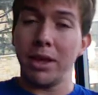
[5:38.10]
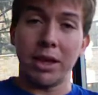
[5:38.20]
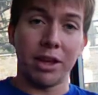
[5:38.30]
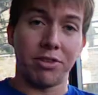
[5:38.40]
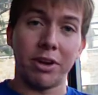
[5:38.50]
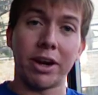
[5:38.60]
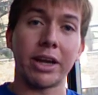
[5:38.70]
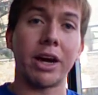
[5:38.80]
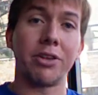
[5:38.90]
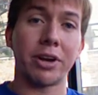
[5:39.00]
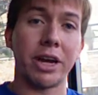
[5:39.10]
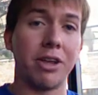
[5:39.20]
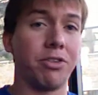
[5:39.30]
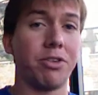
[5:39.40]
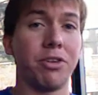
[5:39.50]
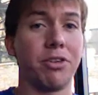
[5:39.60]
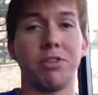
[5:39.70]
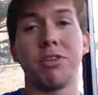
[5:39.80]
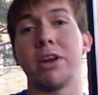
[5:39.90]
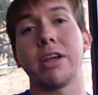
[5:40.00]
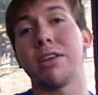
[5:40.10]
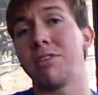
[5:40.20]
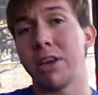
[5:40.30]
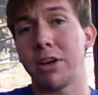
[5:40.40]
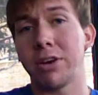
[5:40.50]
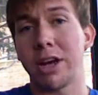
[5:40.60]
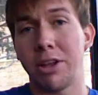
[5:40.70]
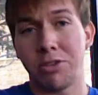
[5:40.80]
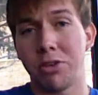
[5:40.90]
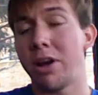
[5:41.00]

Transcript: it's not like other cancer, it's not like testicular cancer